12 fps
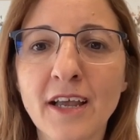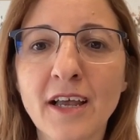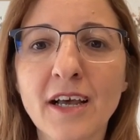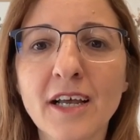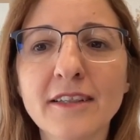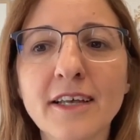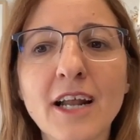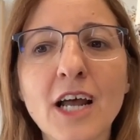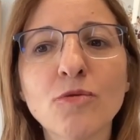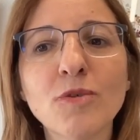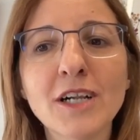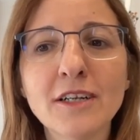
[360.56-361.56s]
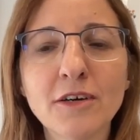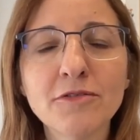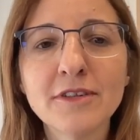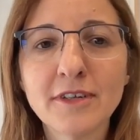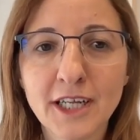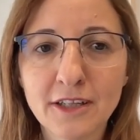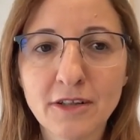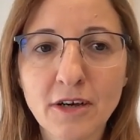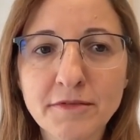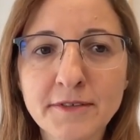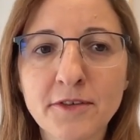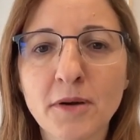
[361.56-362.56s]
And there are well-known
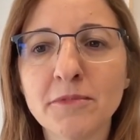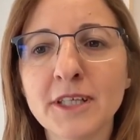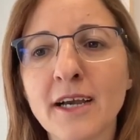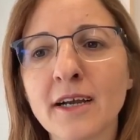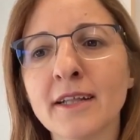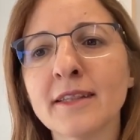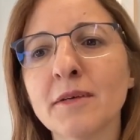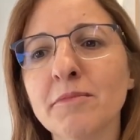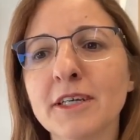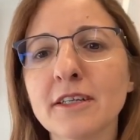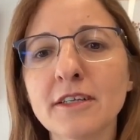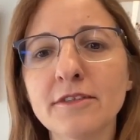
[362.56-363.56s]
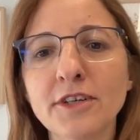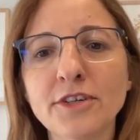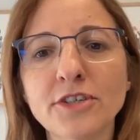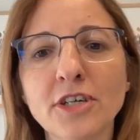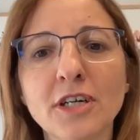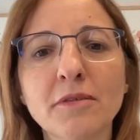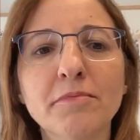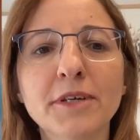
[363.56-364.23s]
trade-offs from the academic literature